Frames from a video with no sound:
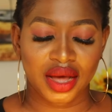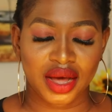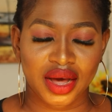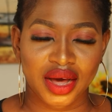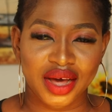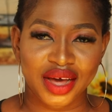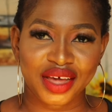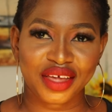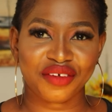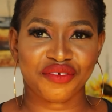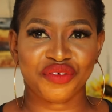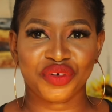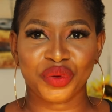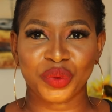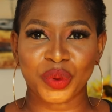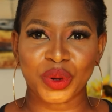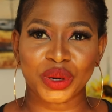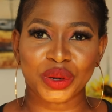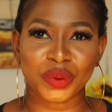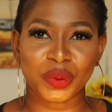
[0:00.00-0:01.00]
Hi
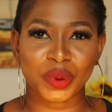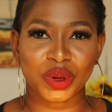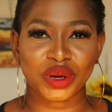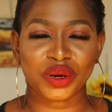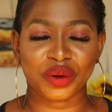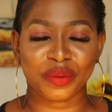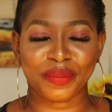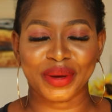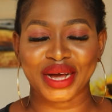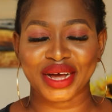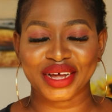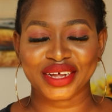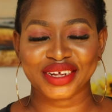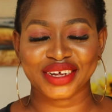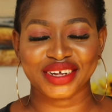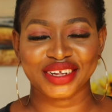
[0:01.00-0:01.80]
everyone, welcome back